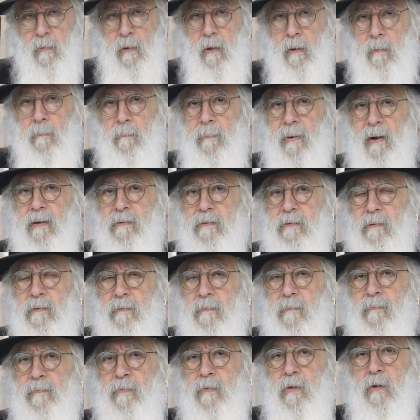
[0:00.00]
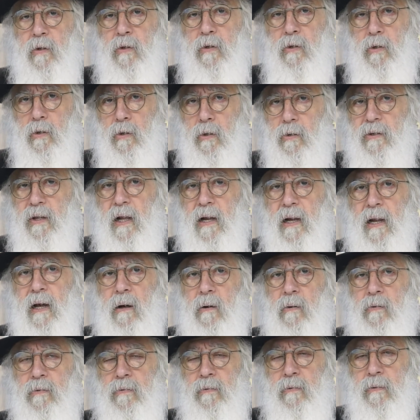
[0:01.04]
But you're not
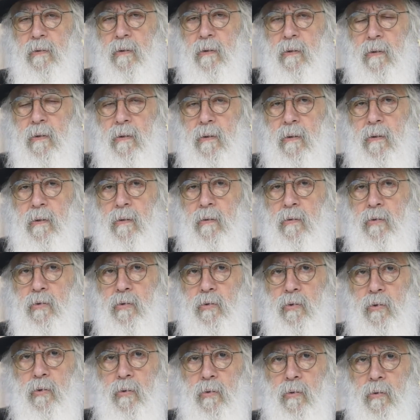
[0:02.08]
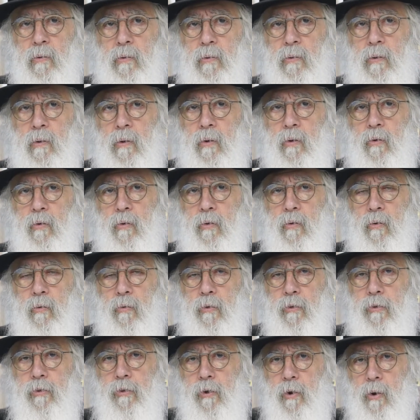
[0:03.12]
allowed to
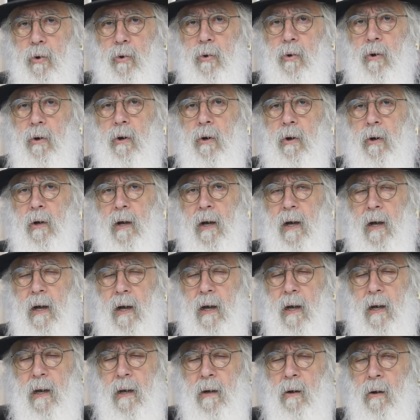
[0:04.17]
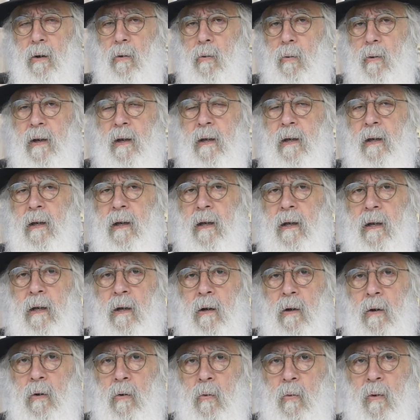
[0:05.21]
throw her away
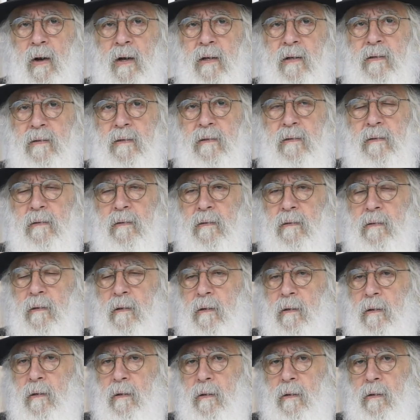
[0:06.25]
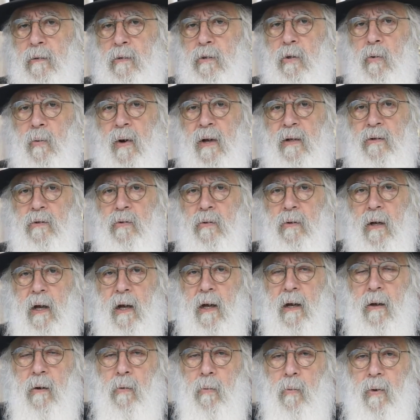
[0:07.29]
once you went
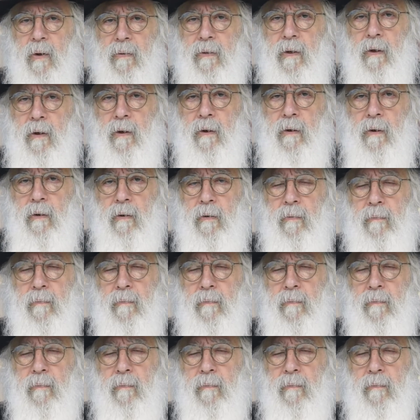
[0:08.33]
with her.